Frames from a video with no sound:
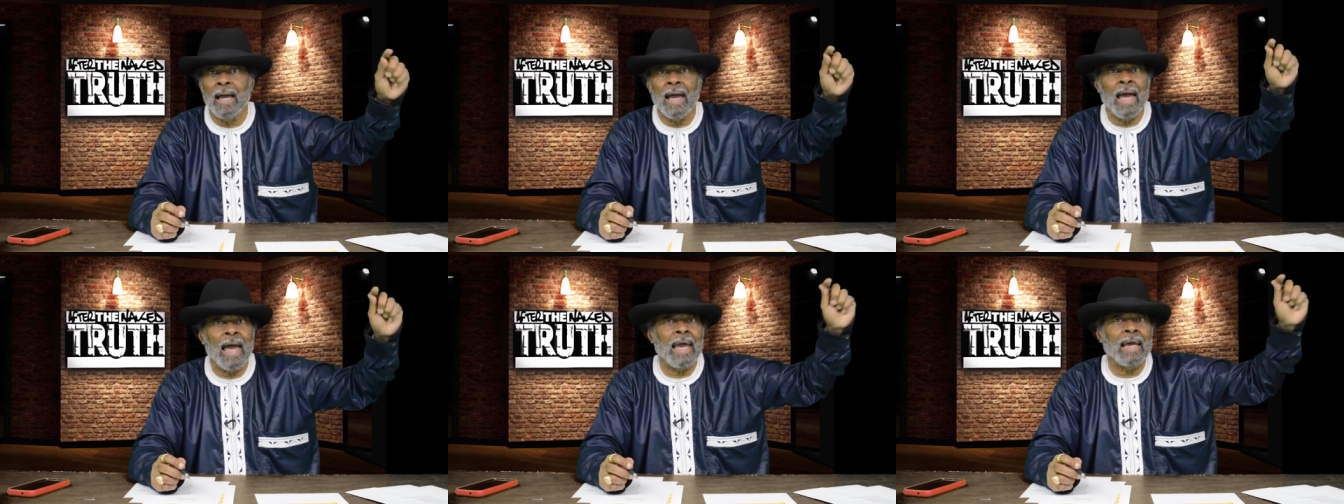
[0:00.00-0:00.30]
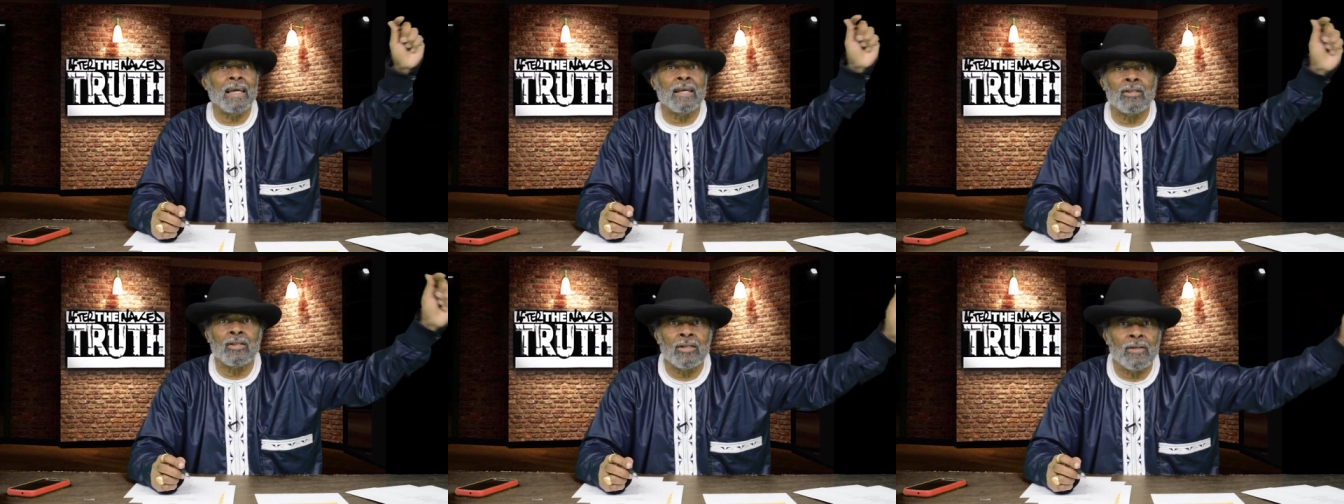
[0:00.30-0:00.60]

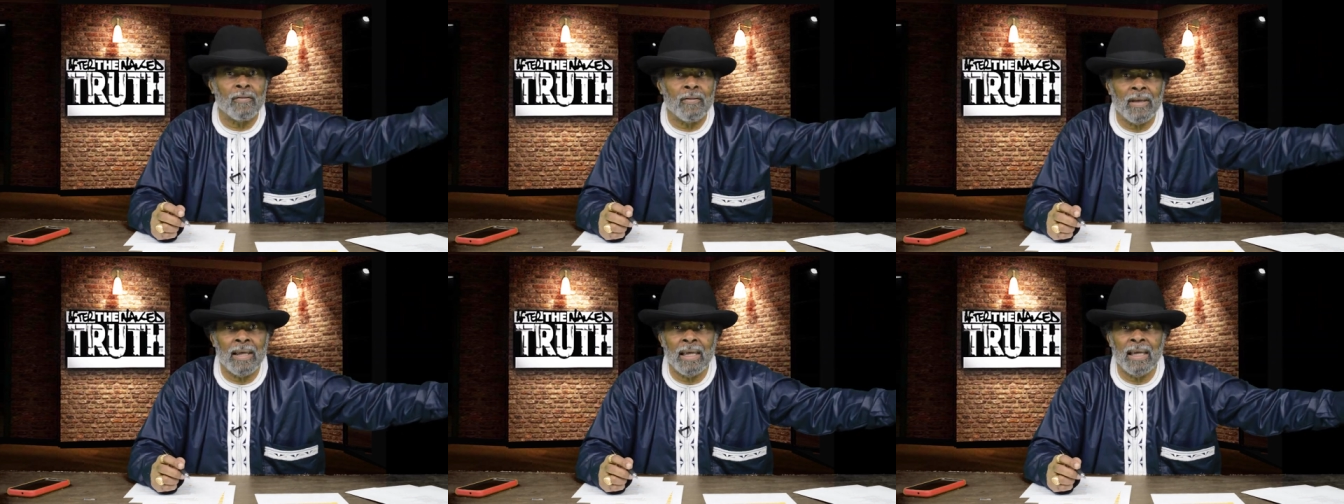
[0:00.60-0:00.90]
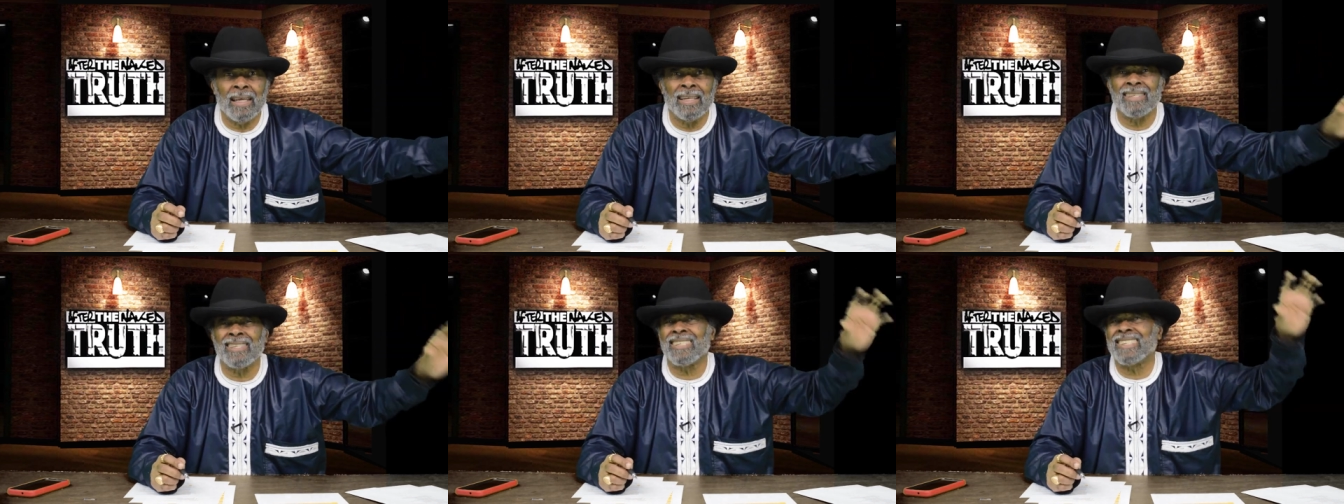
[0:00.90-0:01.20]
handkerchief
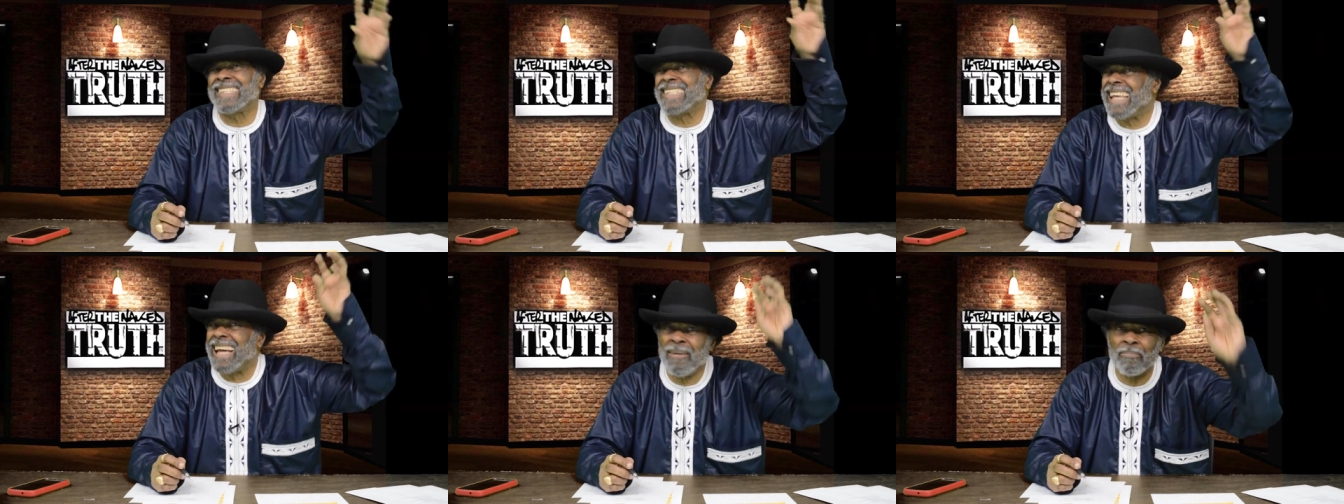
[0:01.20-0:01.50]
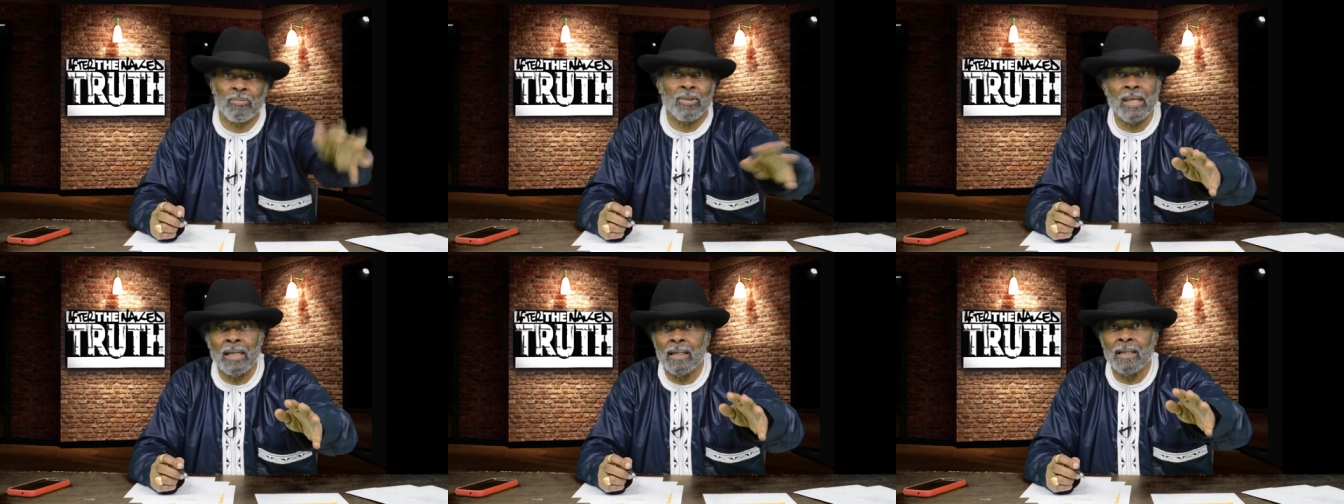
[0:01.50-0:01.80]
head,
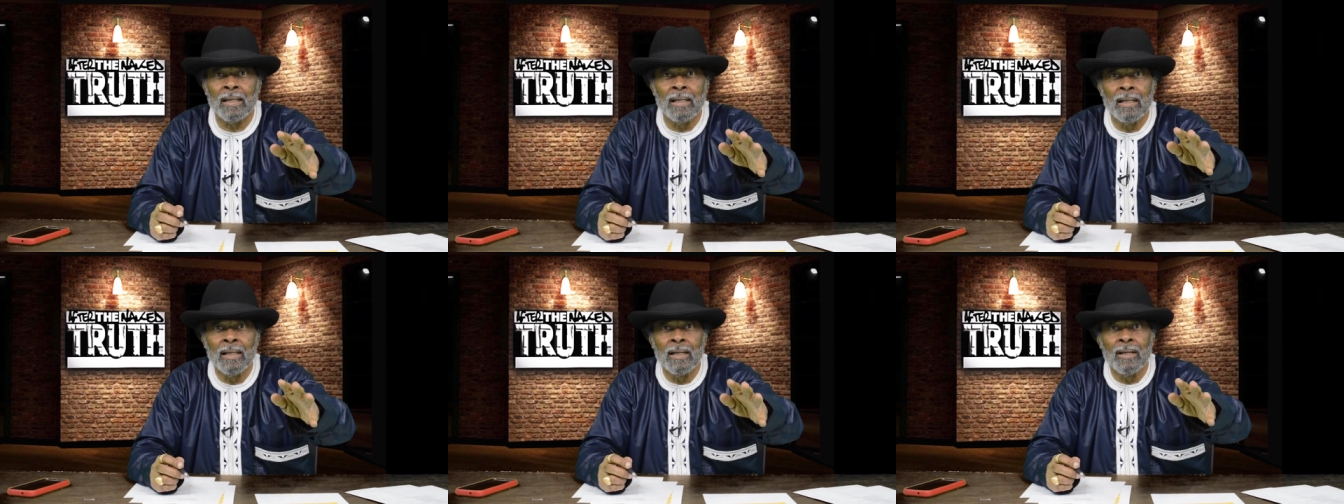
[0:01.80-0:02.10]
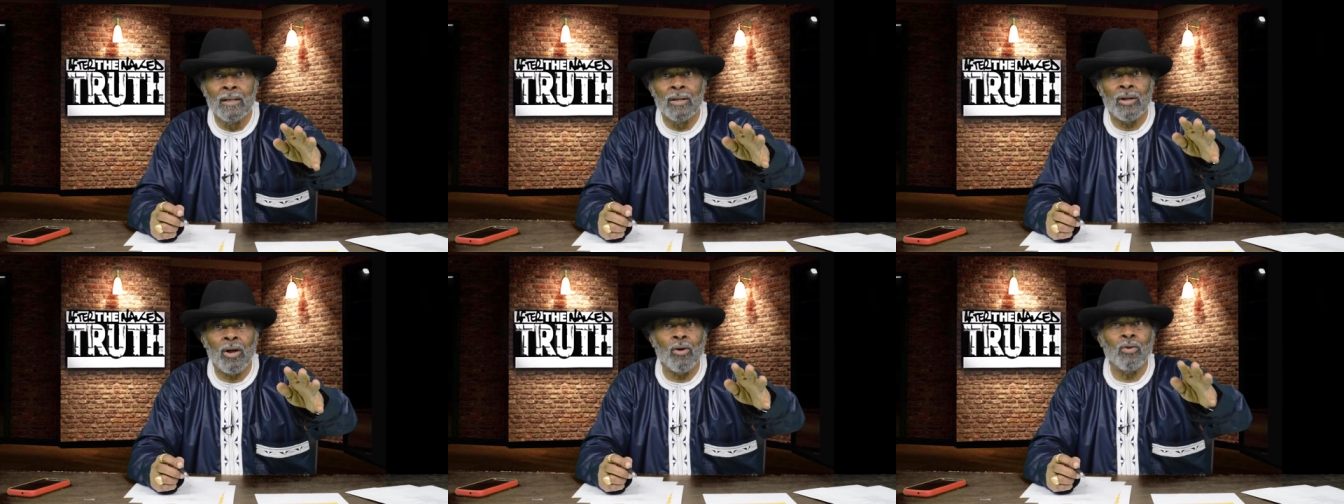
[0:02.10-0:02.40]
something.
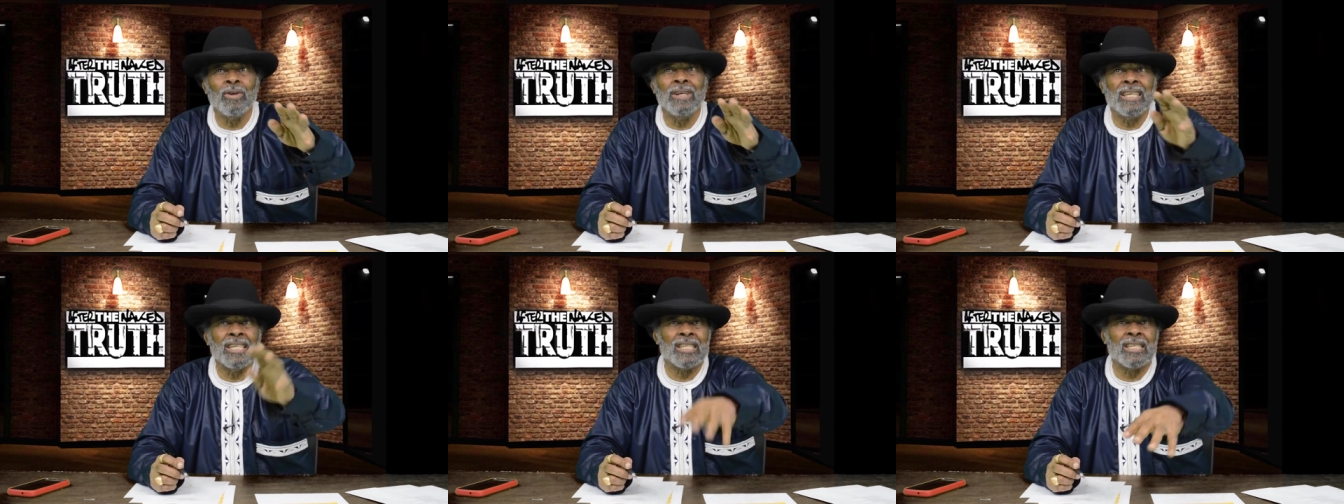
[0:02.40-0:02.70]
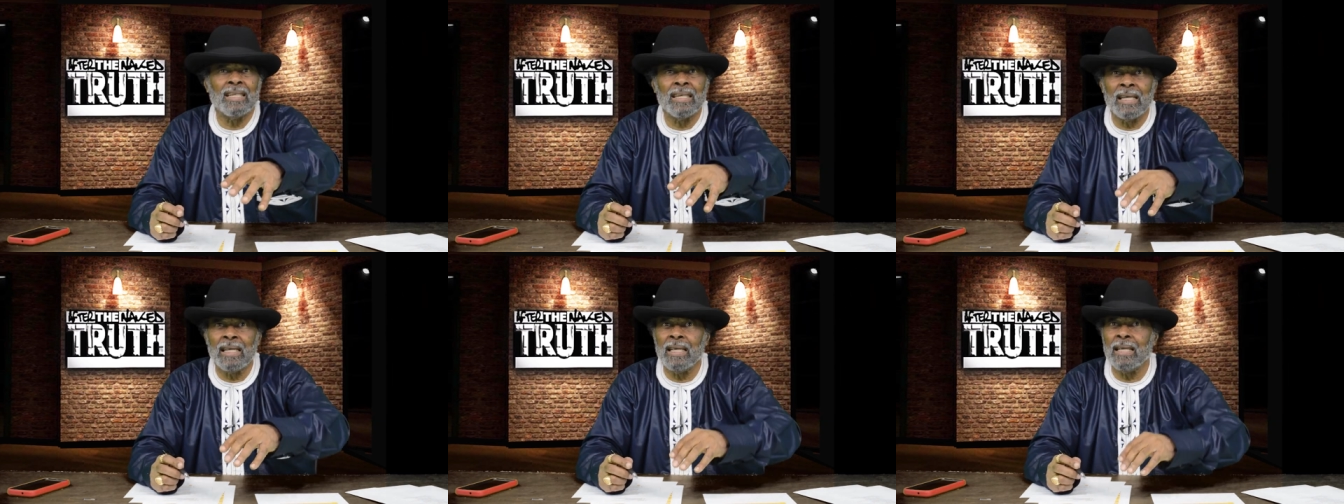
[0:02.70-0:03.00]
Go
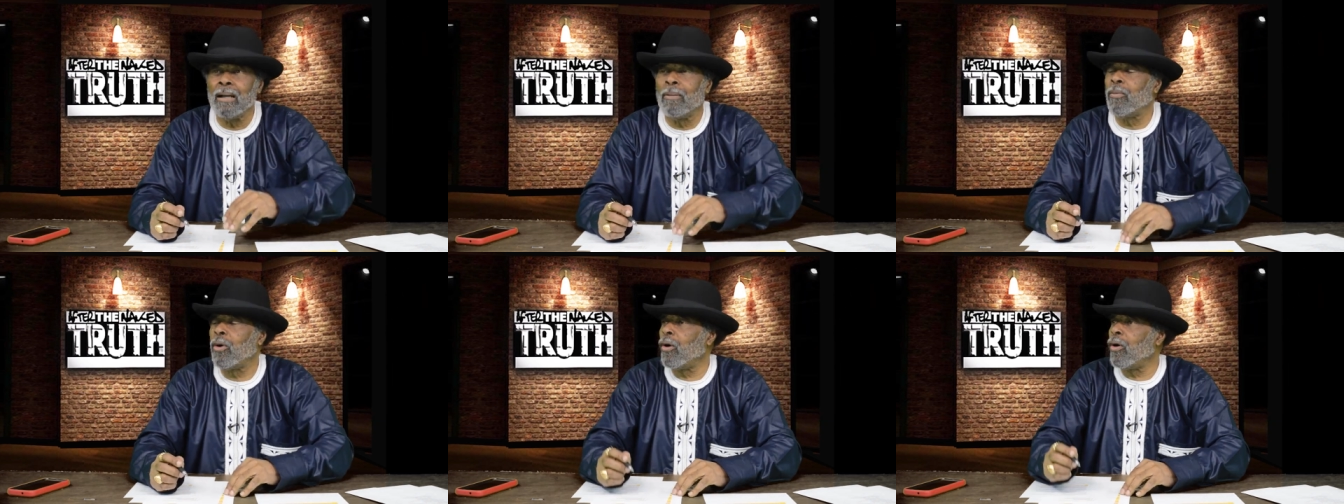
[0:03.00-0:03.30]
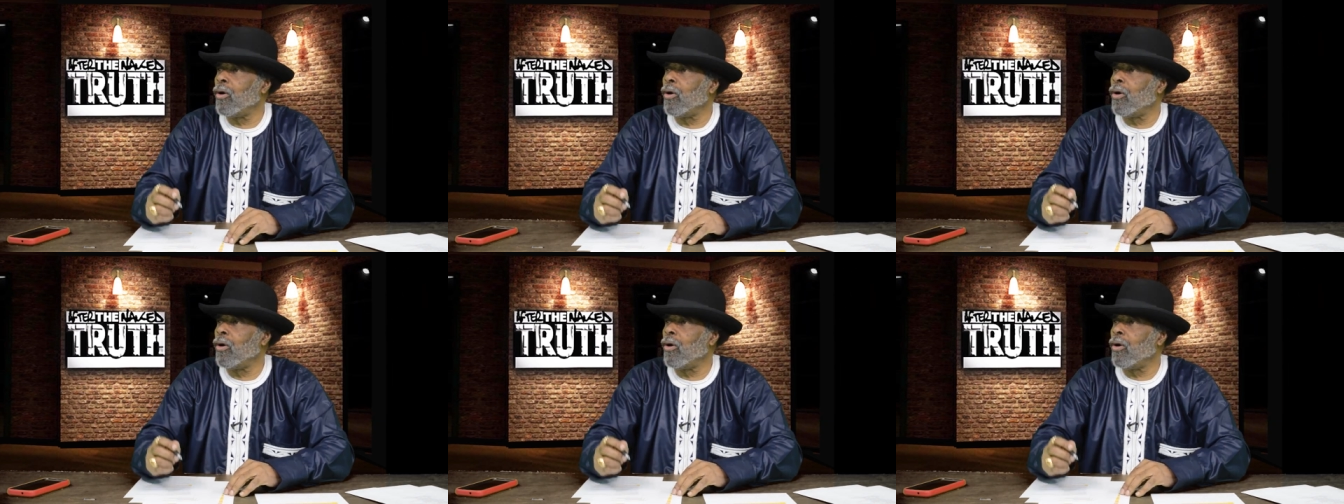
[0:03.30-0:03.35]
listen to him or,